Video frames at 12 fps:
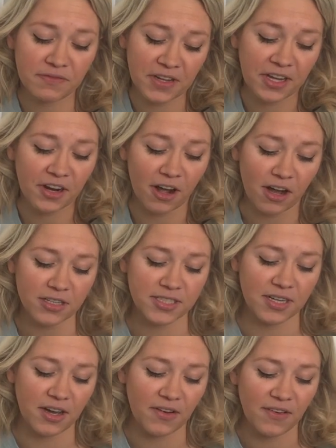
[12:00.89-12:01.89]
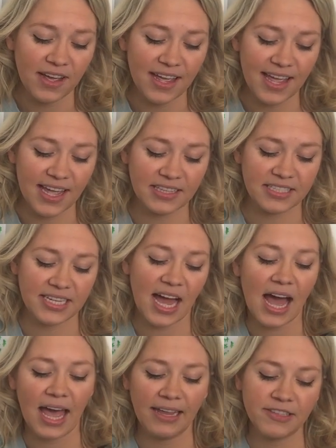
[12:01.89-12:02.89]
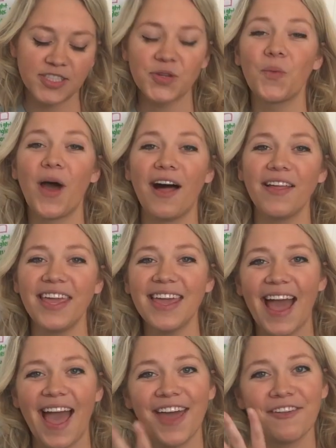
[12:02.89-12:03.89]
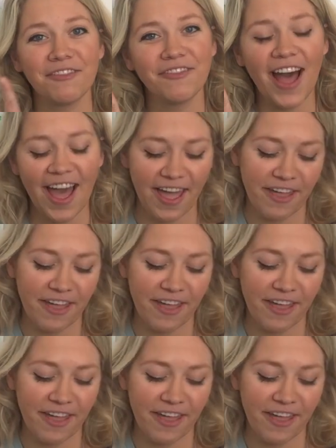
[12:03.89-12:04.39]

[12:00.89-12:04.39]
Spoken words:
figure also, and sides, well, he had 5.